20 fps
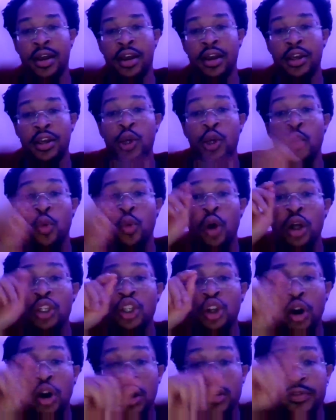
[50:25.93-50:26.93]
you
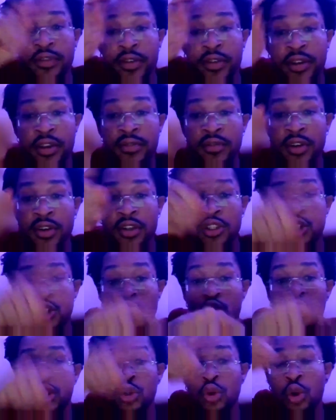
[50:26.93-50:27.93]
want God's forgiveness, you
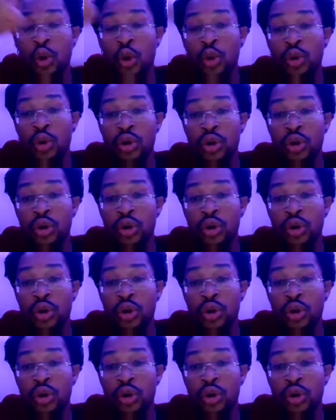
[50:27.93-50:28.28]
still hold